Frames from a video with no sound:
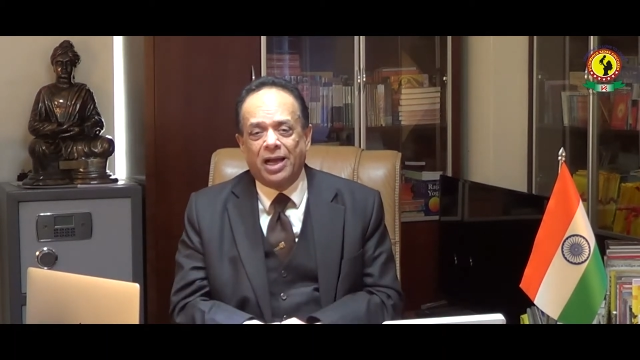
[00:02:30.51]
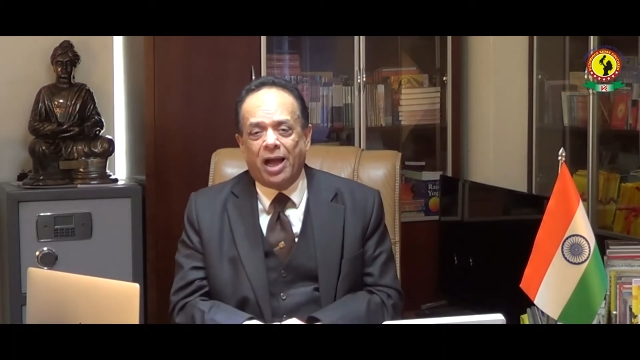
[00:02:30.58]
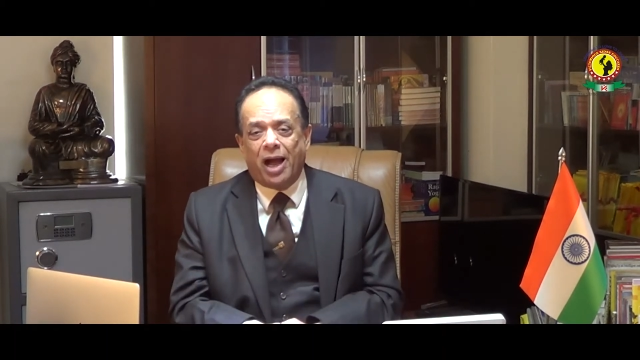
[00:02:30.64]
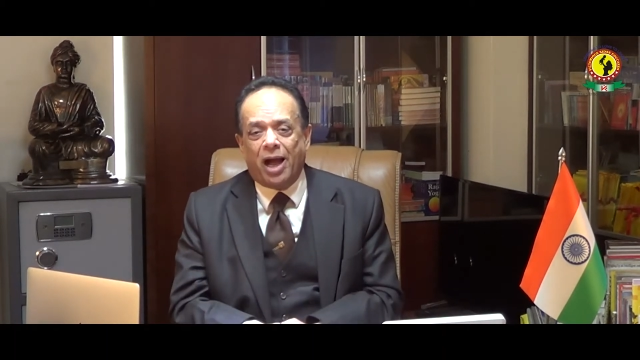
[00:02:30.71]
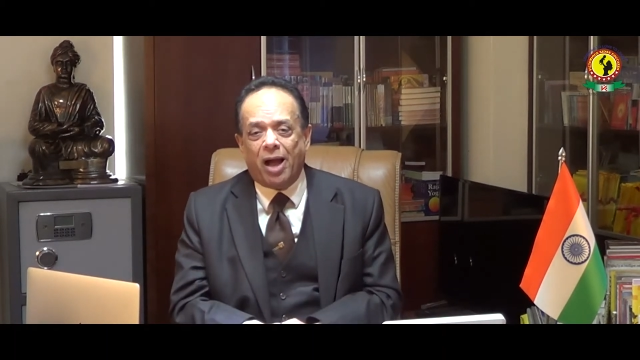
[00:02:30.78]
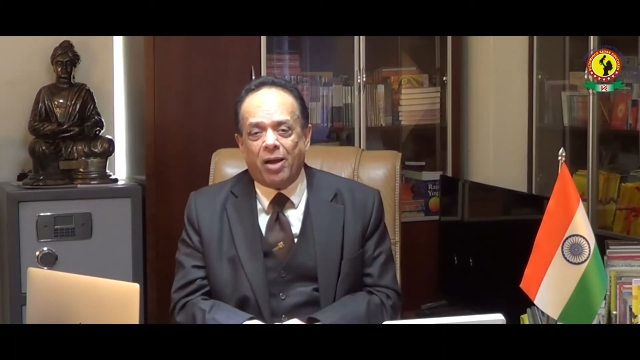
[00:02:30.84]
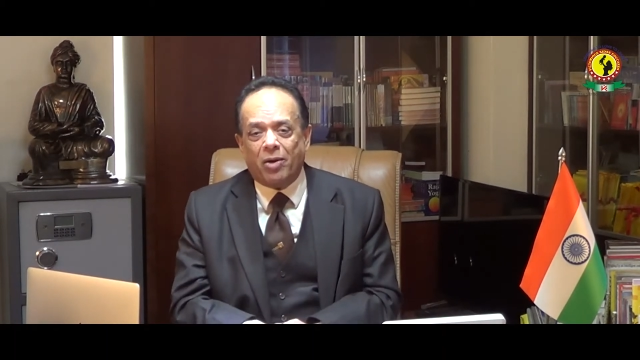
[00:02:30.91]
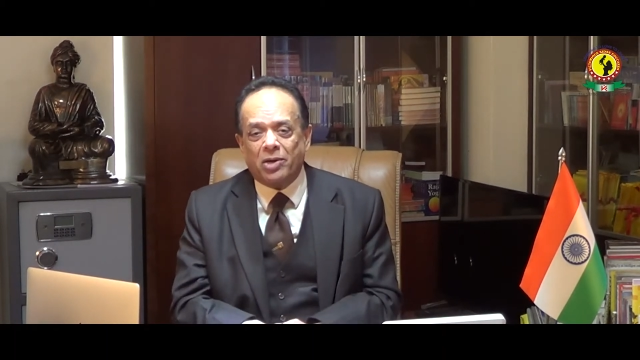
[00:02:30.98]

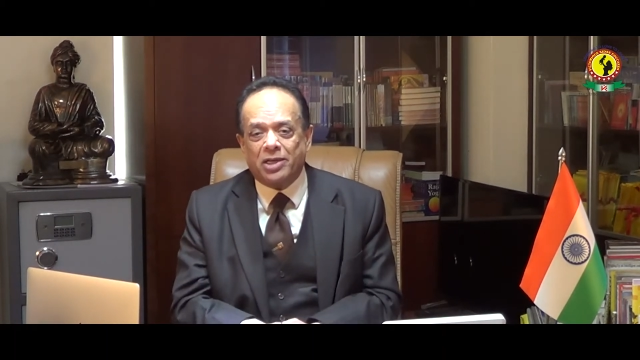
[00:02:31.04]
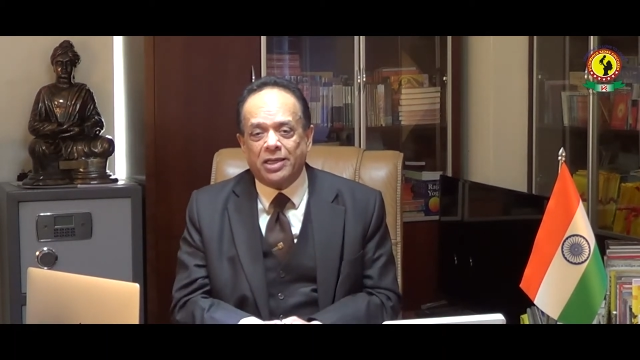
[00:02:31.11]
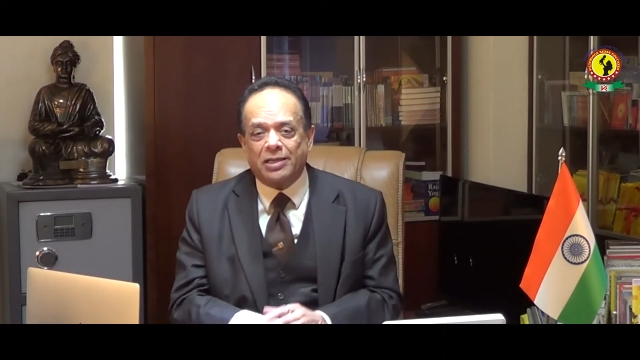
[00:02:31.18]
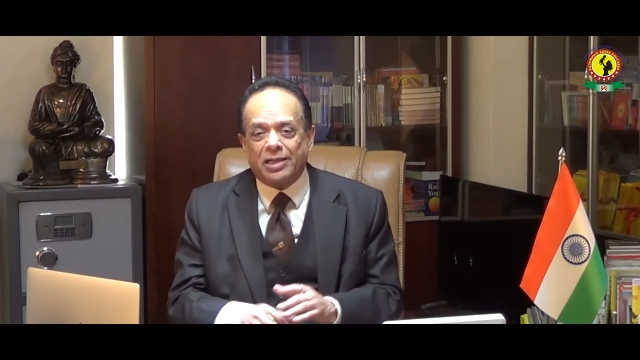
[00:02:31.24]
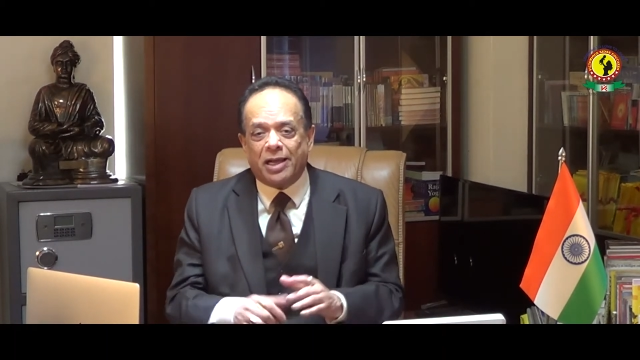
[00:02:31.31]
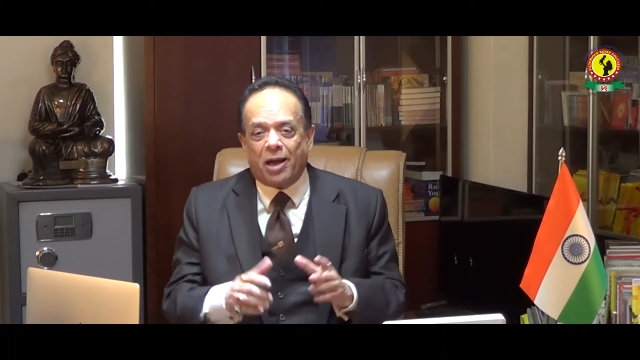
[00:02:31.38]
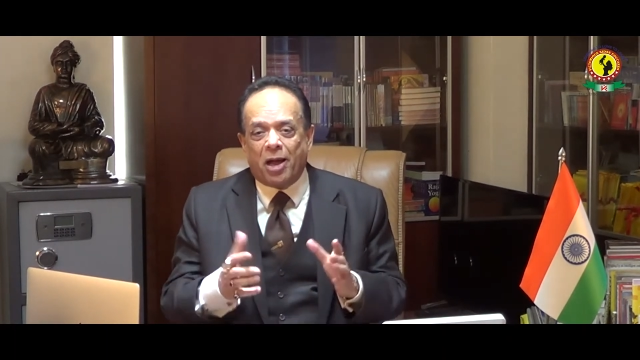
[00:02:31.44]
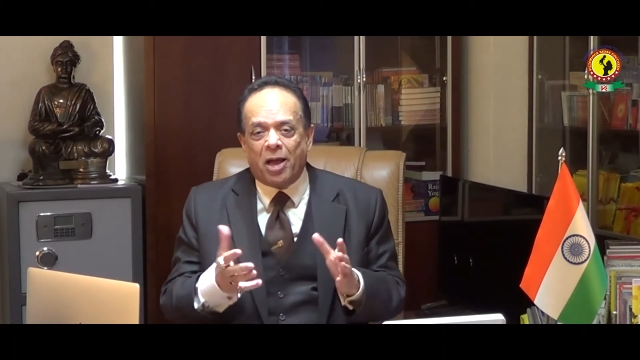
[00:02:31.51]
How did
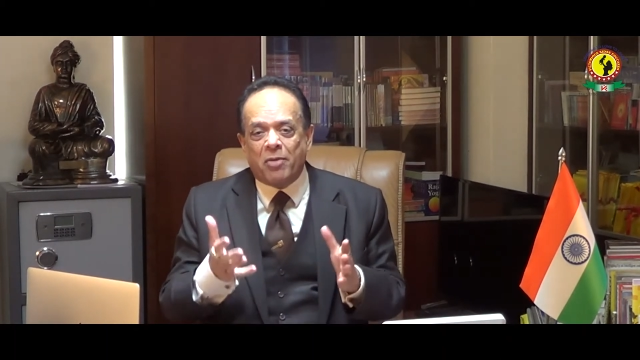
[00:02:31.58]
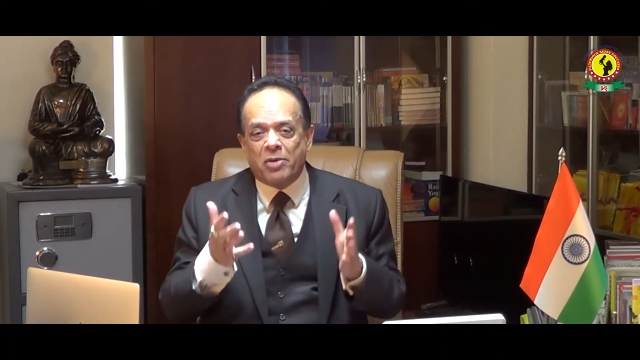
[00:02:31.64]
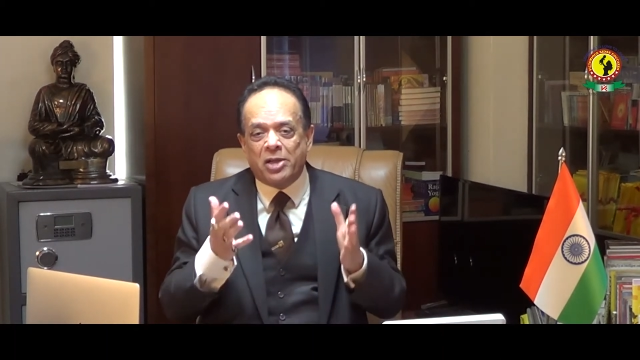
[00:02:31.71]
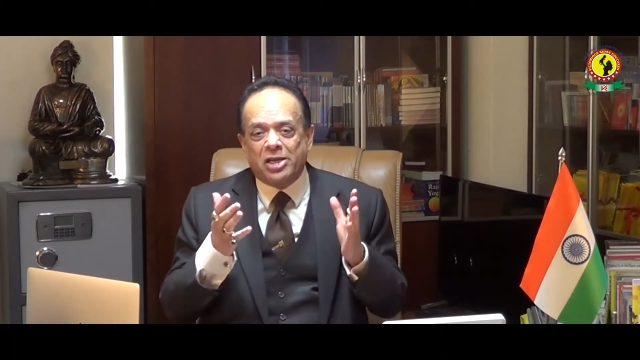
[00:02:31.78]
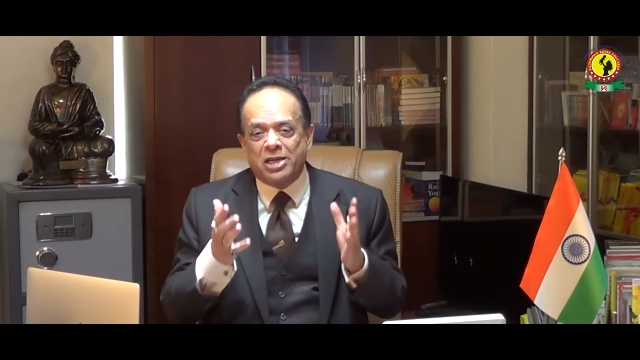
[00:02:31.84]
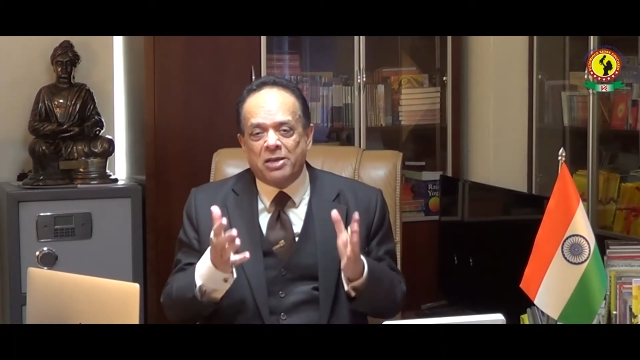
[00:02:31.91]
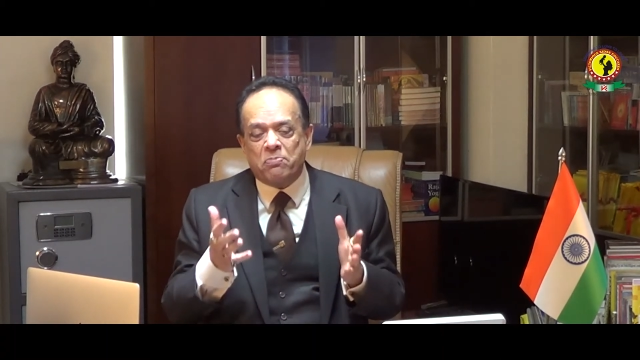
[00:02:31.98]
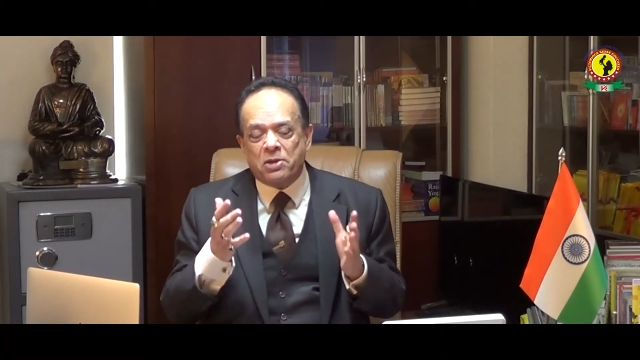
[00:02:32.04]
the
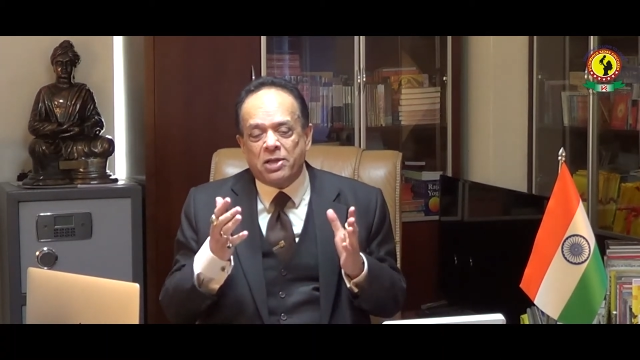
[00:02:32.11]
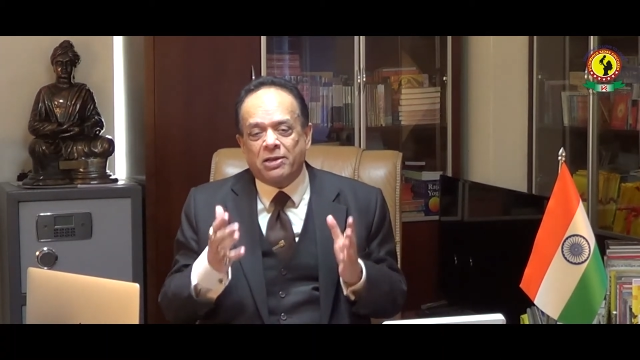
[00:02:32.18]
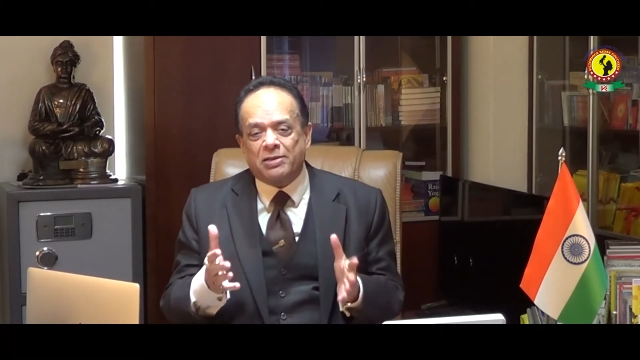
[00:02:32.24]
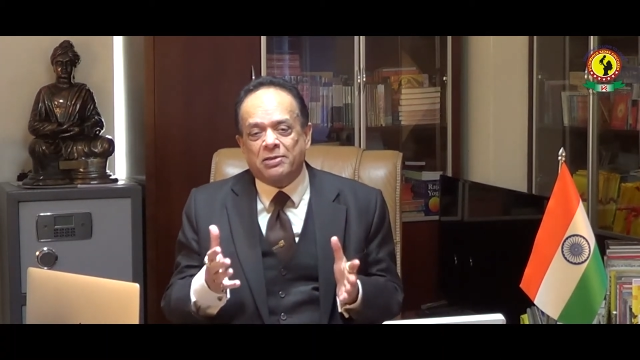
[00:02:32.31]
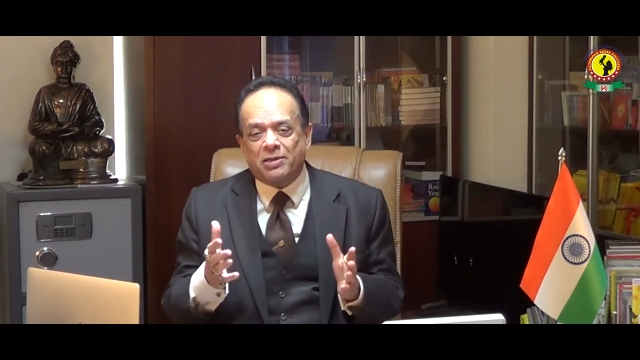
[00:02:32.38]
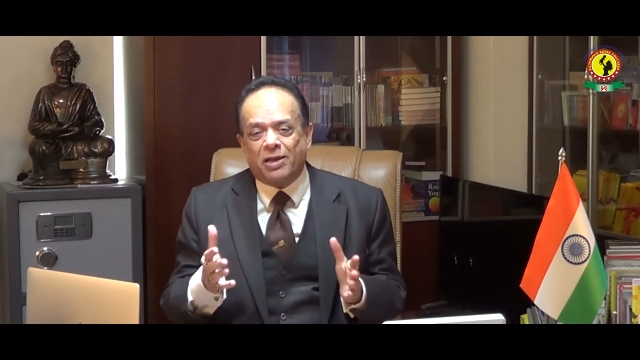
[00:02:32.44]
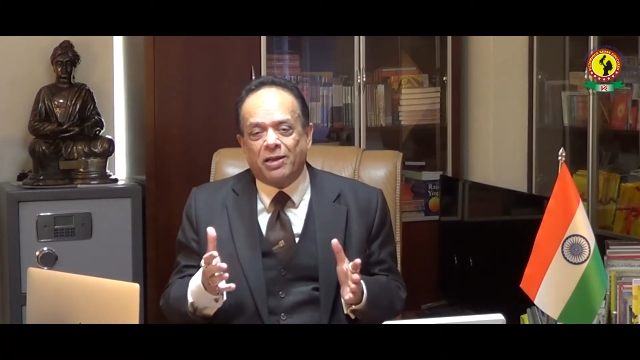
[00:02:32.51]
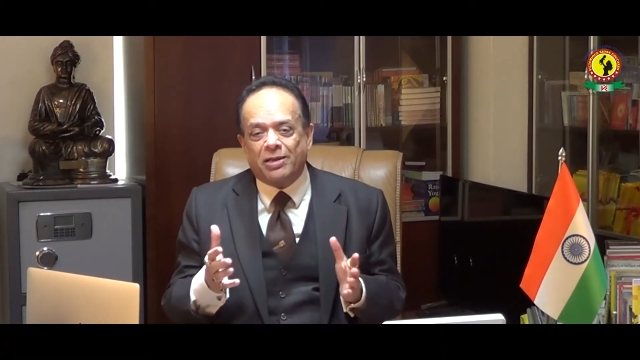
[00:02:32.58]
IBDP
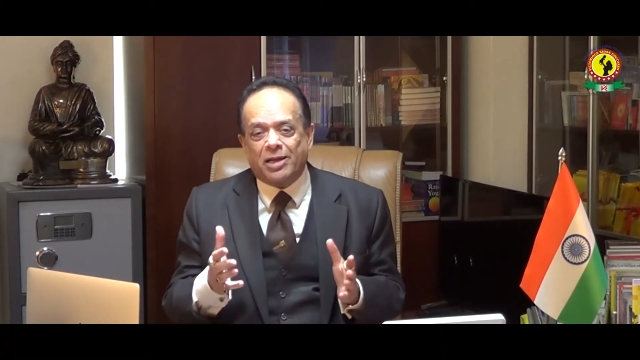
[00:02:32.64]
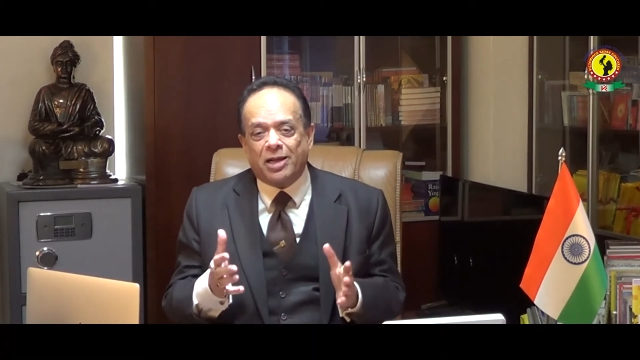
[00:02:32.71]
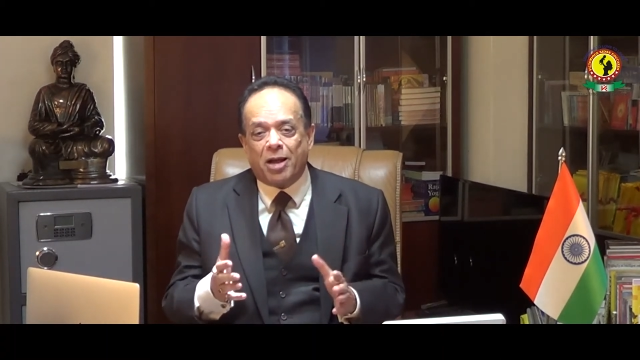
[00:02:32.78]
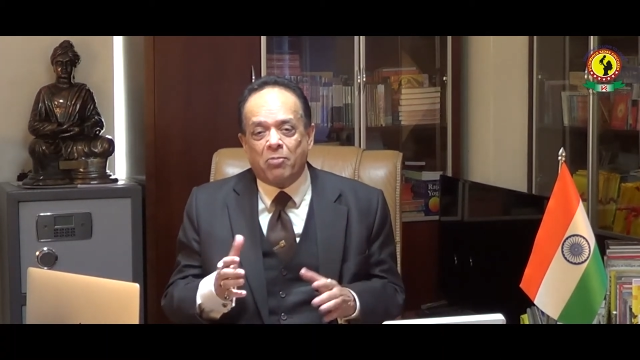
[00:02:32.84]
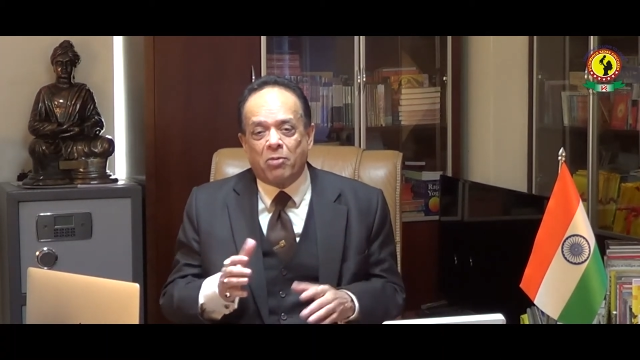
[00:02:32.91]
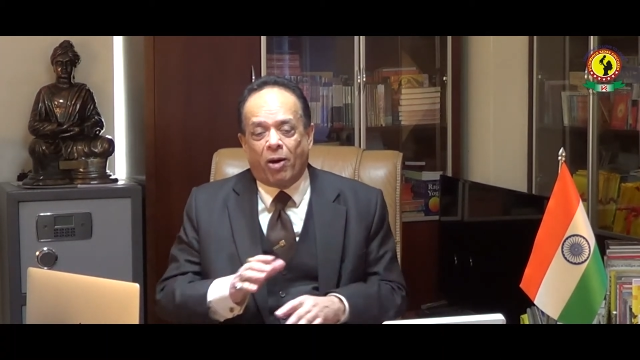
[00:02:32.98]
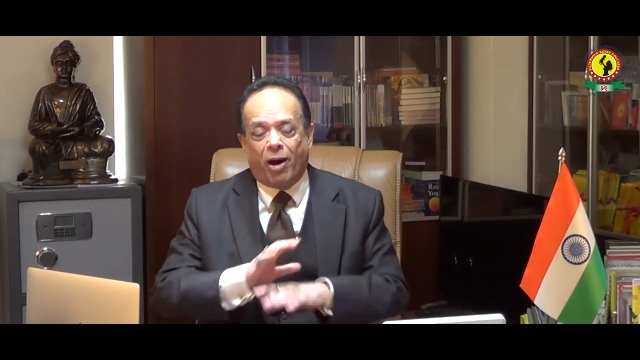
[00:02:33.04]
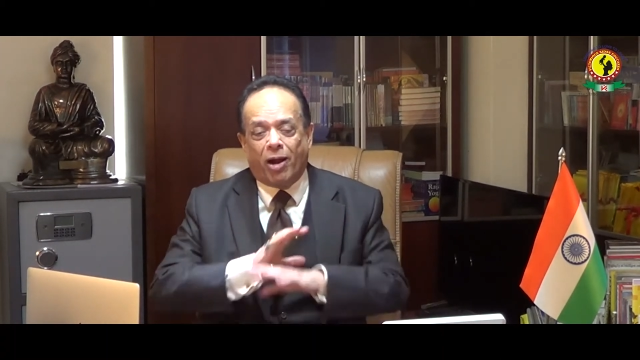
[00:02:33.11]
result come?